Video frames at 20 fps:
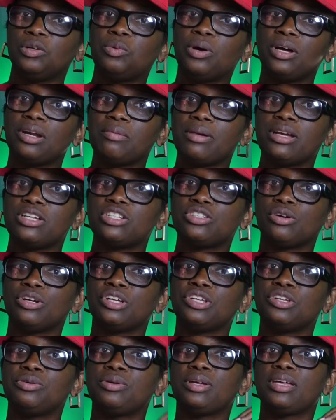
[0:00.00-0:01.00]
You want to make sure
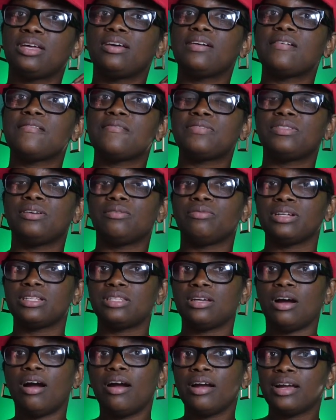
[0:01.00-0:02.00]
you give the
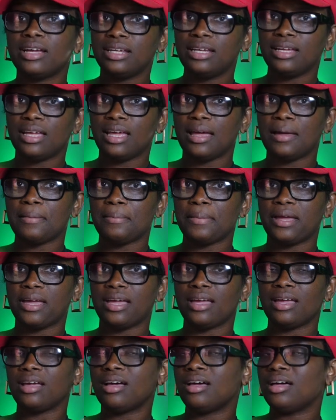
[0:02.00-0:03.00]
retargeting
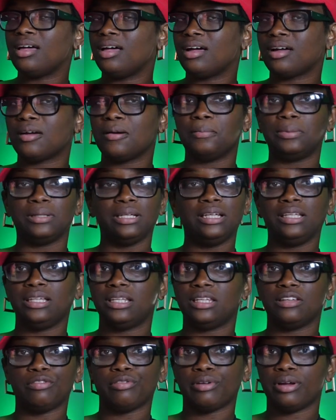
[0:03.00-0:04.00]
campaign a completely
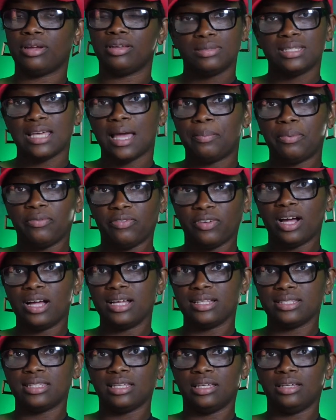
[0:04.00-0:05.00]
different type of
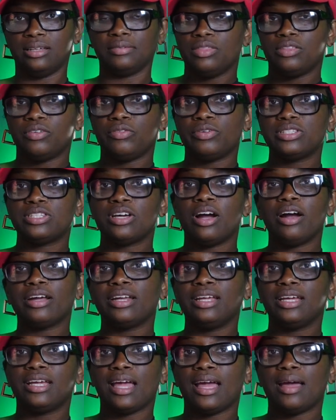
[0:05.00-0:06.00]
content. The
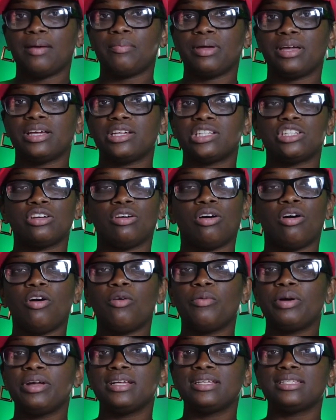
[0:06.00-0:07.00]
retargeting campaign should
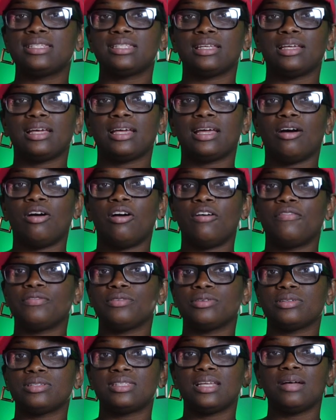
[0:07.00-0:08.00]
always
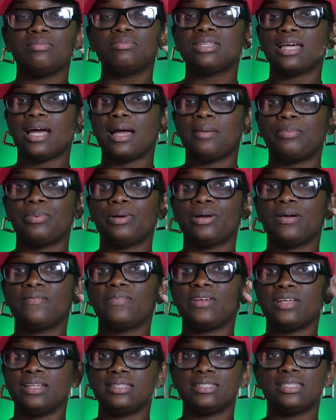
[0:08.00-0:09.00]
offers some type
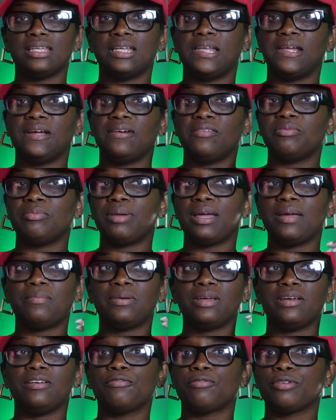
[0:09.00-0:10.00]
of incentive,
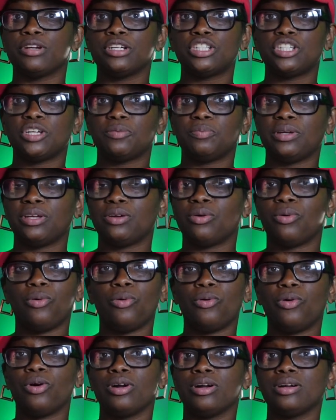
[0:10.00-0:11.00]
maybe free shipping
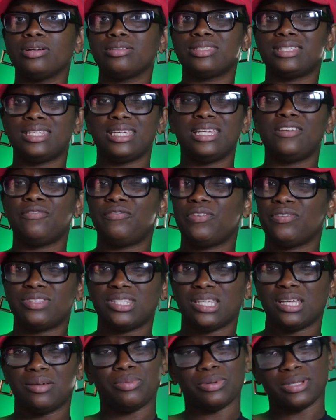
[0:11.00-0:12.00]
or 10 to
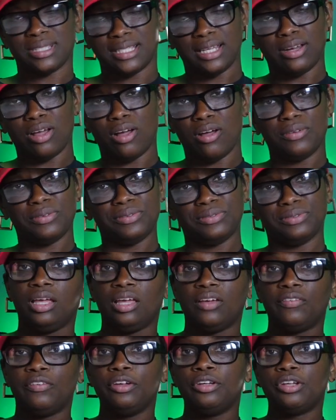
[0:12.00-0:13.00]
15% off.
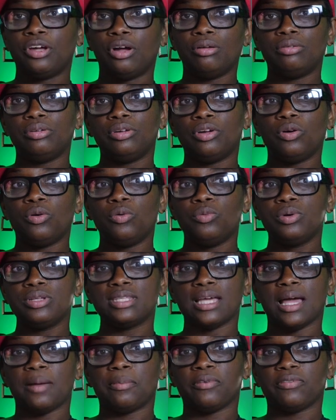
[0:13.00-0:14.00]
If you don't know what
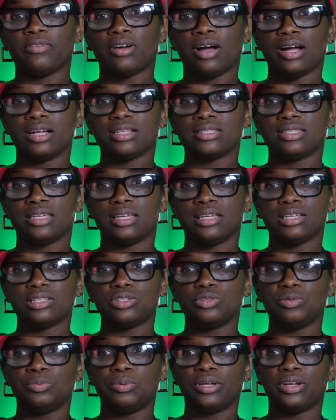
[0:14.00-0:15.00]
type of content
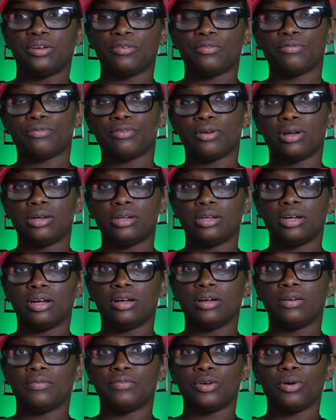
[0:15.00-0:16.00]
to put in front
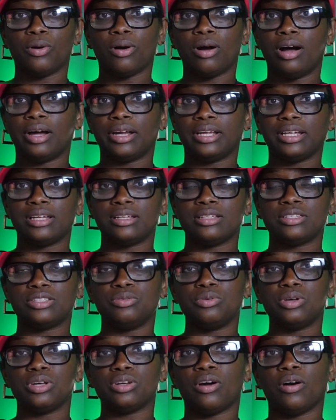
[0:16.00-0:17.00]
of your
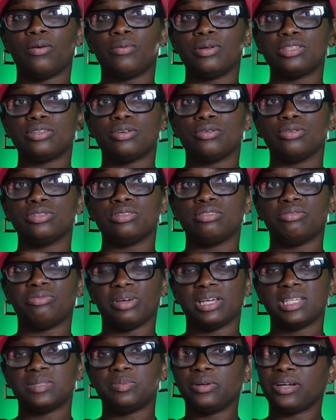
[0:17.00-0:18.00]
audience, you can always go to
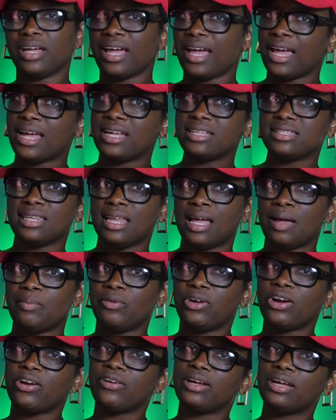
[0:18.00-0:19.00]
Facebook Ads
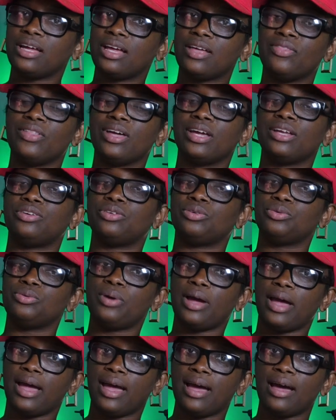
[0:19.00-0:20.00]
Library and they
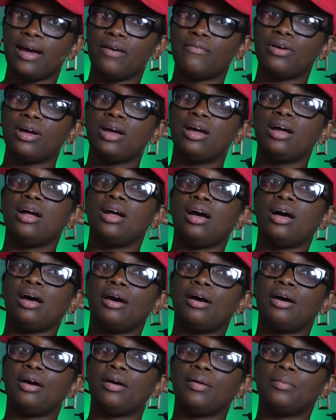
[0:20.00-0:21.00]
do have
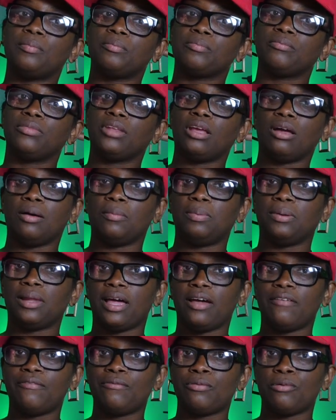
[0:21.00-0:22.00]
um, a
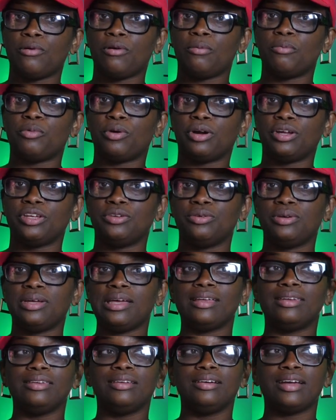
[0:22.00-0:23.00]
platform where you
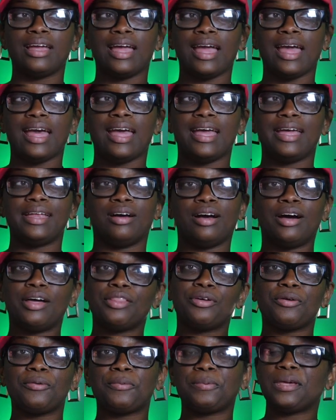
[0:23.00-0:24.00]
can look at
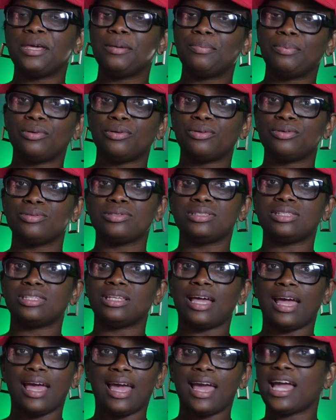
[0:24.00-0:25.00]
other people's
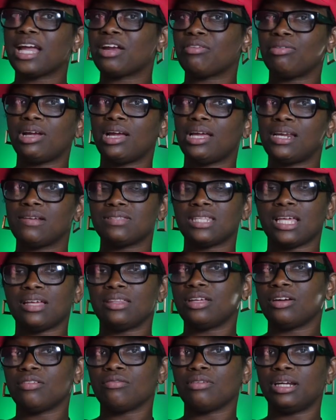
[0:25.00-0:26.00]
ad creatives
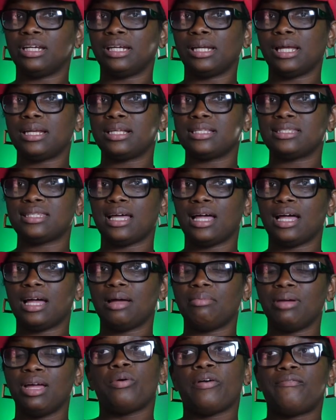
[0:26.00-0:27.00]
that they're running at the
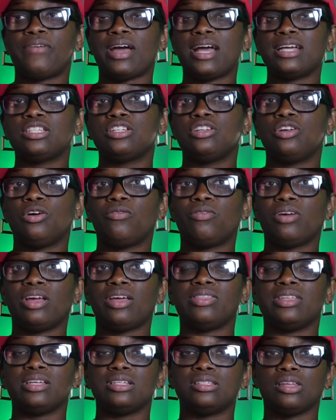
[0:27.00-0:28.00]
time. With Fashion Nova
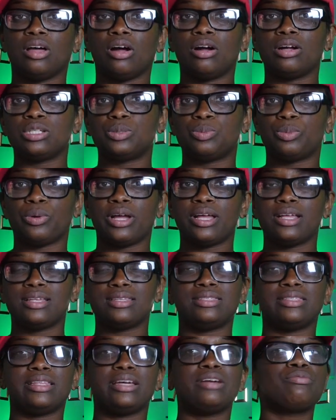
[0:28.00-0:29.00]
and these large
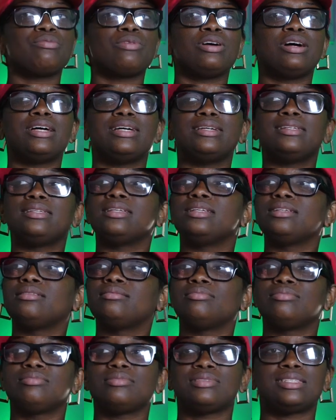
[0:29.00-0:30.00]
brands, they
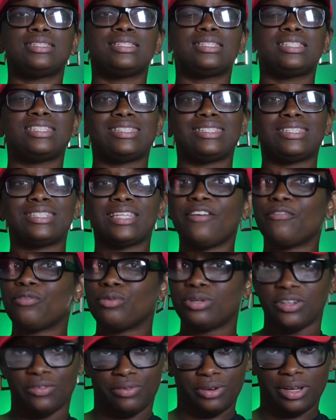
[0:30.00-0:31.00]
run
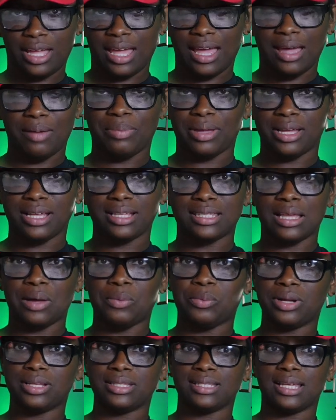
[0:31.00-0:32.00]
several different campaigns
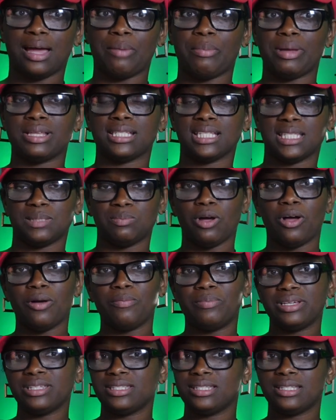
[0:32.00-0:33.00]
at one time. As a
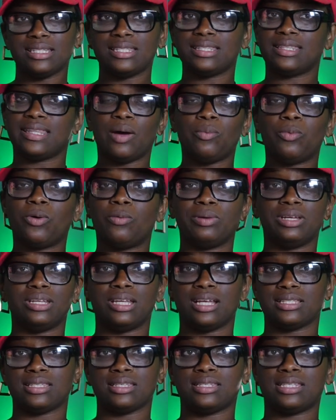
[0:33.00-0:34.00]
small business, that won't be
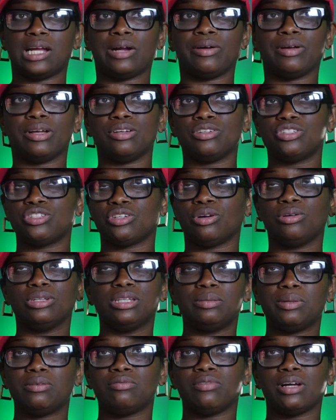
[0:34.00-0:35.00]
necessary. You should
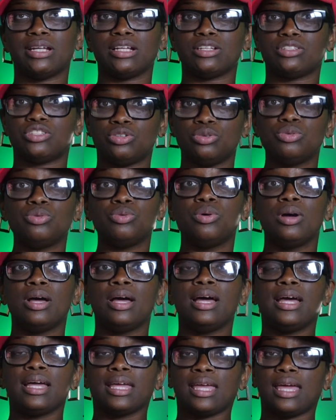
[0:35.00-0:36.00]
only be running two
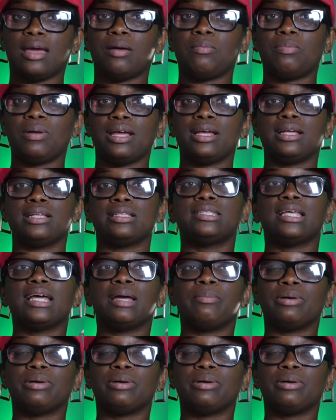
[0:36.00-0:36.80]
campaigns.